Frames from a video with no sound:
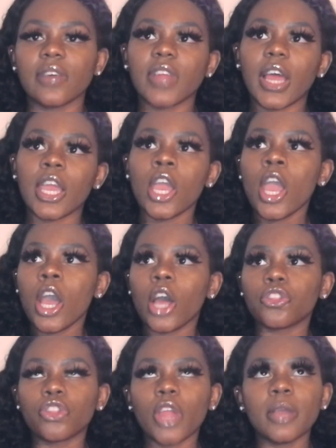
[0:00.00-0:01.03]
Like,
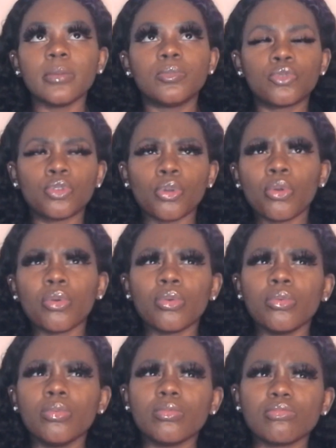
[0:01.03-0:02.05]
they
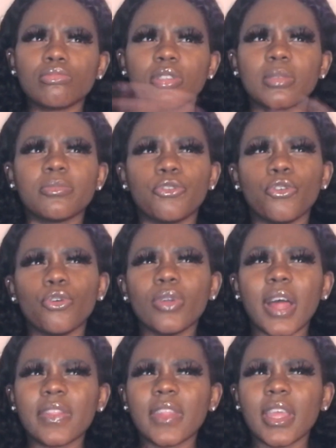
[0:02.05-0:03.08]
threw some food,
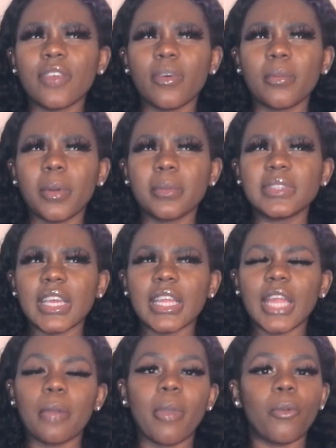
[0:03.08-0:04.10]
I think, if I'm not mistaken,
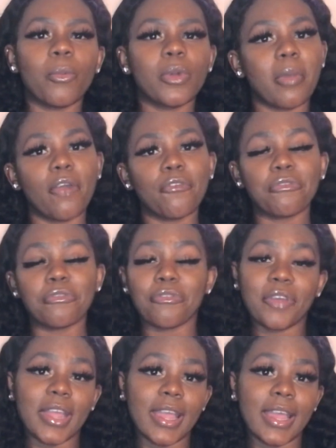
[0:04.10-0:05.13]
at one of my
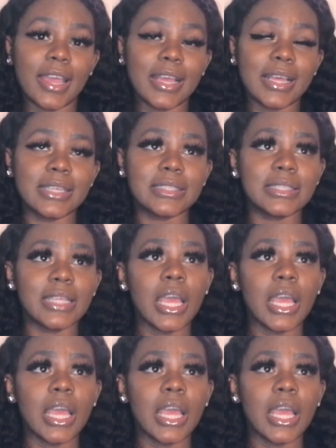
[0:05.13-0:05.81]
friends.